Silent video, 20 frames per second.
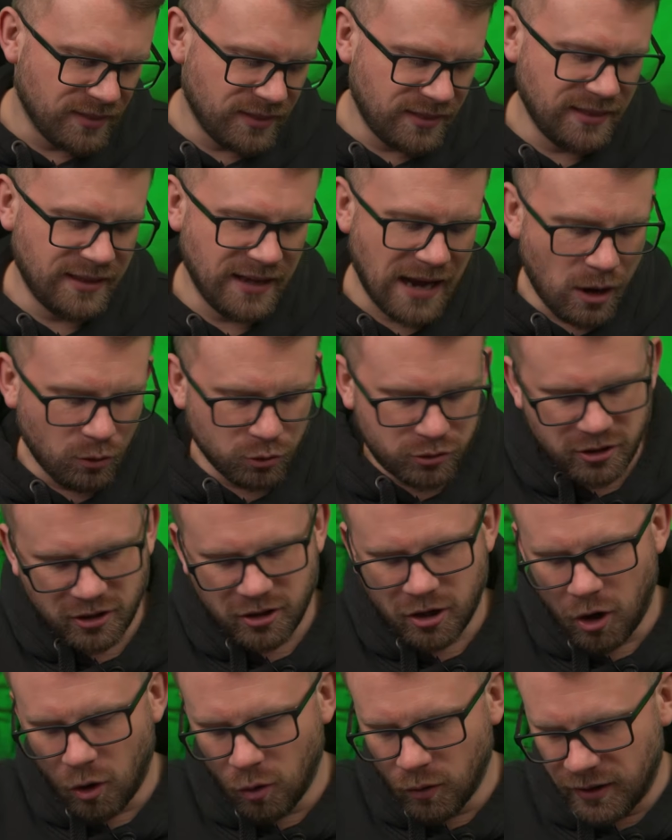the outer
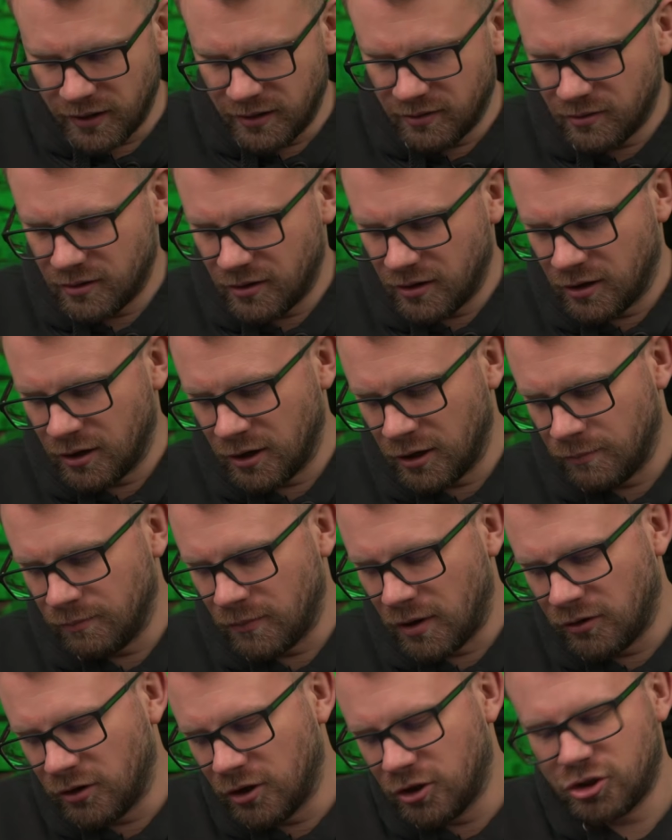coating
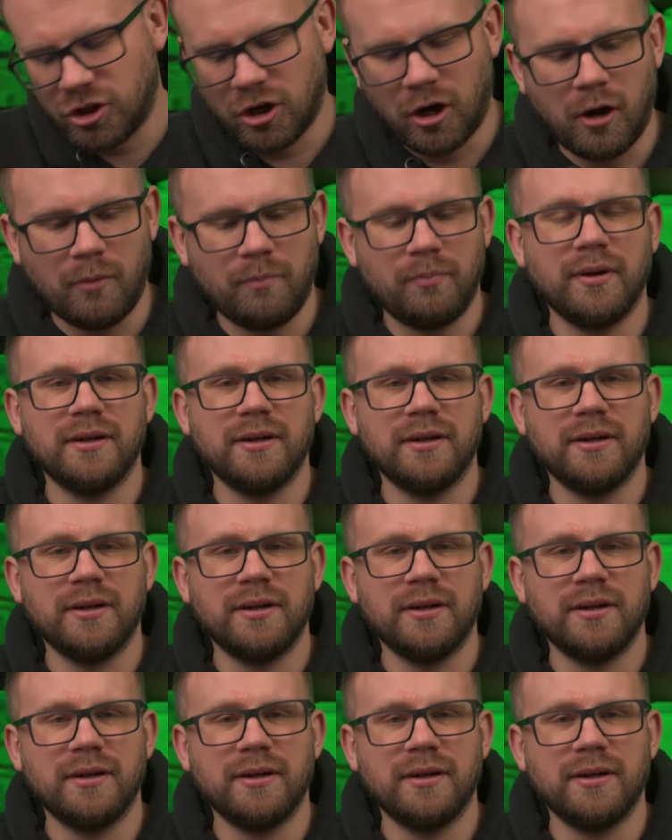on the top